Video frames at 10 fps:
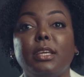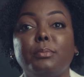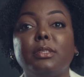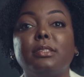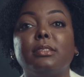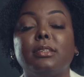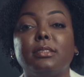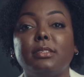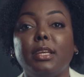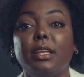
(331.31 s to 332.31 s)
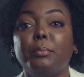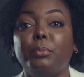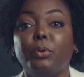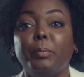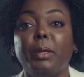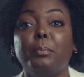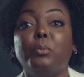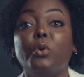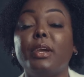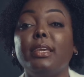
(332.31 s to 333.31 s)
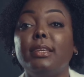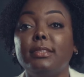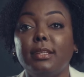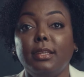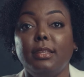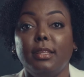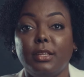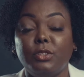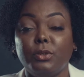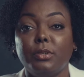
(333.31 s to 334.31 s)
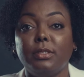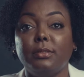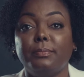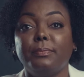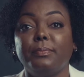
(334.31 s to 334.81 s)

able to sustain employment more easily than tourism.